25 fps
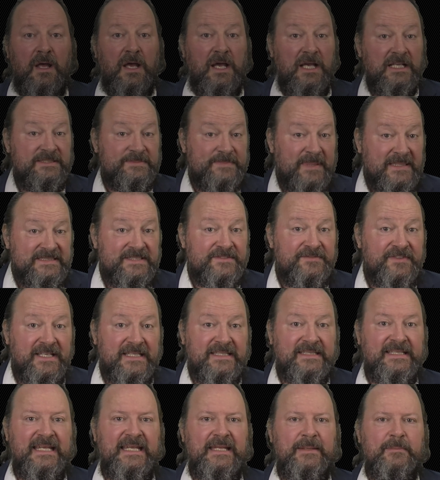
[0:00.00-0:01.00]
A specific
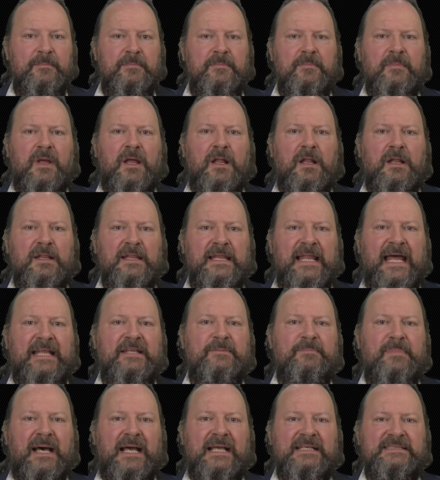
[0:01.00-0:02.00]
team
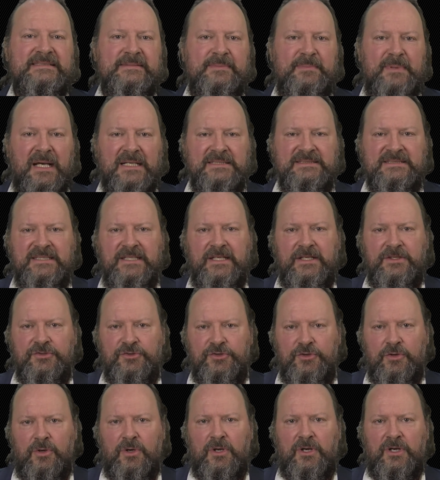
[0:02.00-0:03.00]
led by Sebastian
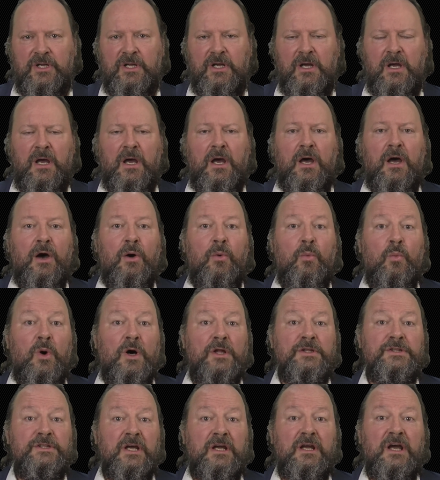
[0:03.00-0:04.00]
Thrun
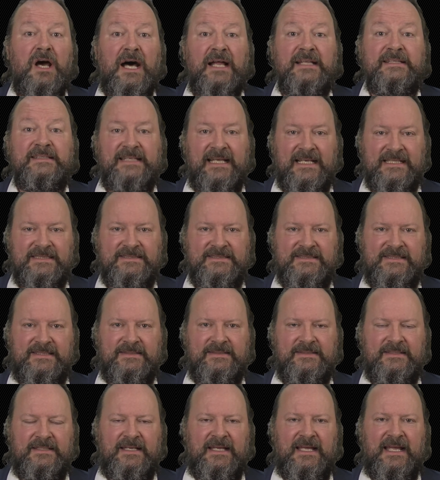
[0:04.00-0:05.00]
won the contest
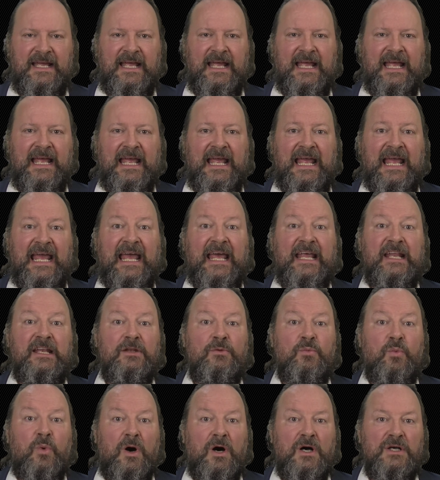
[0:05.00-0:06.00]

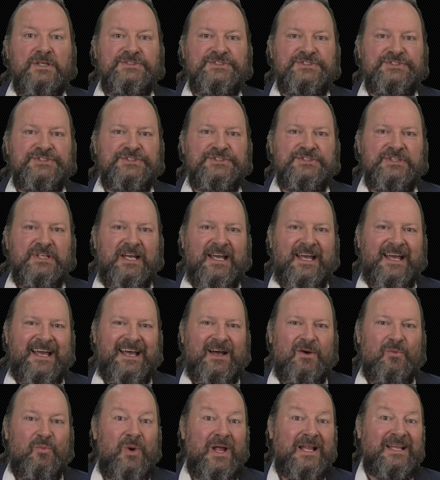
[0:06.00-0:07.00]
and was
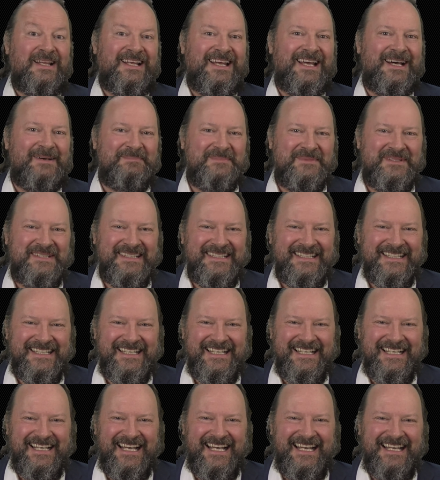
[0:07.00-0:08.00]
welcomed
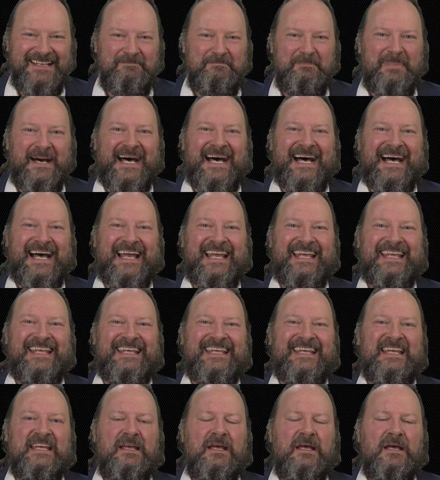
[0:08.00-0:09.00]
by
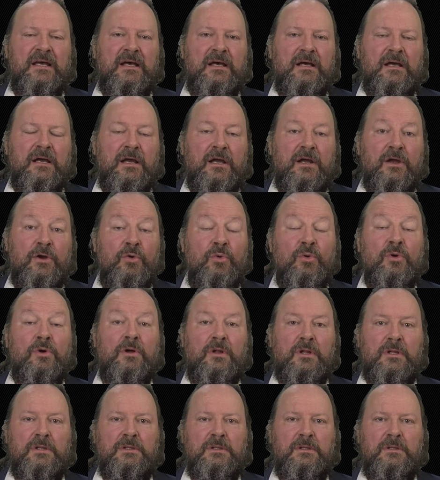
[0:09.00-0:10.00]

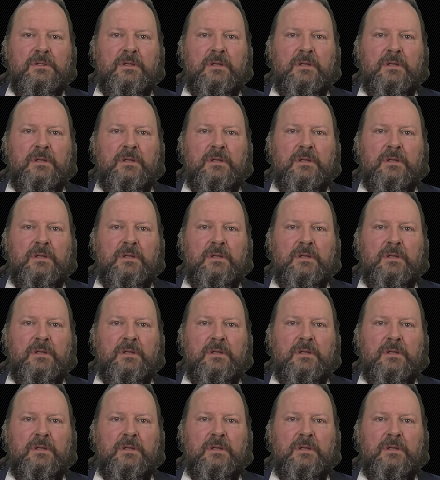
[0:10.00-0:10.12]
Google